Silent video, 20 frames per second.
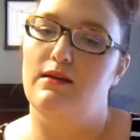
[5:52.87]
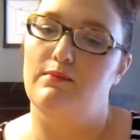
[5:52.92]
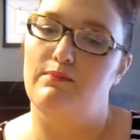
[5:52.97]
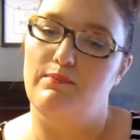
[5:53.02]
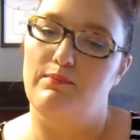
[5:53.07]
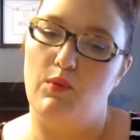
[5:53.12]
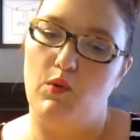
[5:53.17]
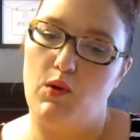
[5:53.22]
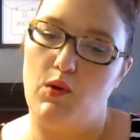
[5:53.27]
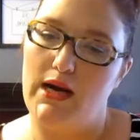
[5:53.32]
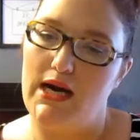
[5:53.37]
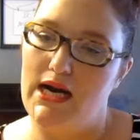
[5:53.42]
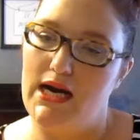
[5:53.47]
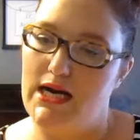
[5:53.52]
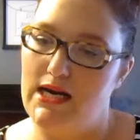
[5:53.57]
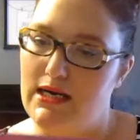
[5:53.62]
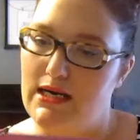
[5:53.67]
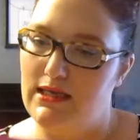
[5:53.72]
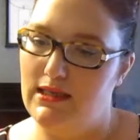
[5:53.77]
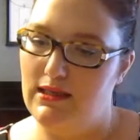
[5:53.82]

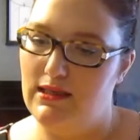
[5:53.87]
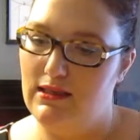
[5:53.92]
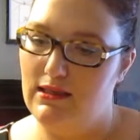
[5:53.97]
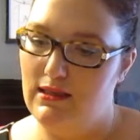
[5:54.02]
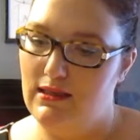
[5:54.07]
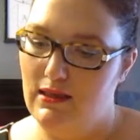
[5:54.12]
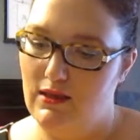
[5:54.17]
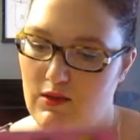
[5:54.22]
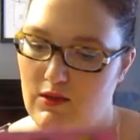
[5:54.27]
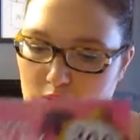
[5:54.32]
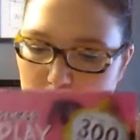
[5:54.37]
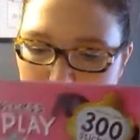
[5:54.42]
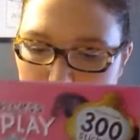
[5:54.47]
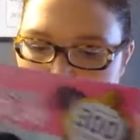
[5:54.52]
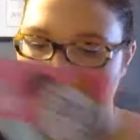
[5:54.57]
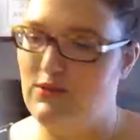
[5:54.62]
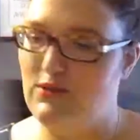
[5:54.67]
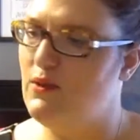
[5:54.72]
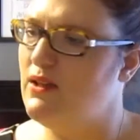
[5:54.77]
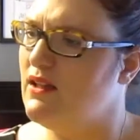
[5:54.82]
more. Ooh,
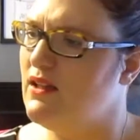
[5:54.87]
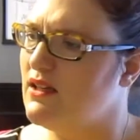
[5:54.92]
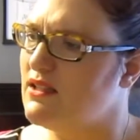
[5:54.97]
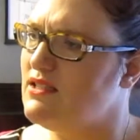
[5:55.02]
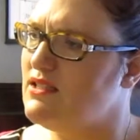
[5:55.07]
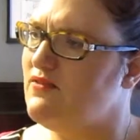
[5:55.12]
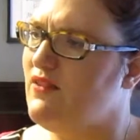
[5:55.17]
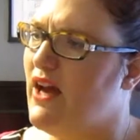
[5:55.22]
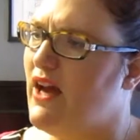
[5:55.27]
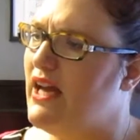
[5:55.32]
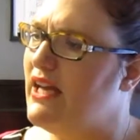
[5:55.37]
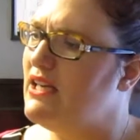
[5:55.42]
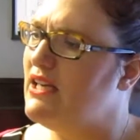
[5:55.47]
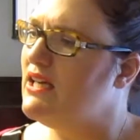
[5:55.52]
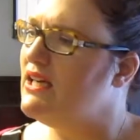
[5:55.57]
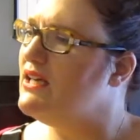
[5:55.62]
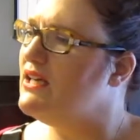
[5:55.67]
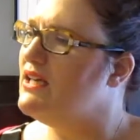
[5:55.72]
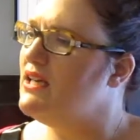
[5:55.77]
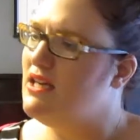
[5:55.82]
this one looks fun.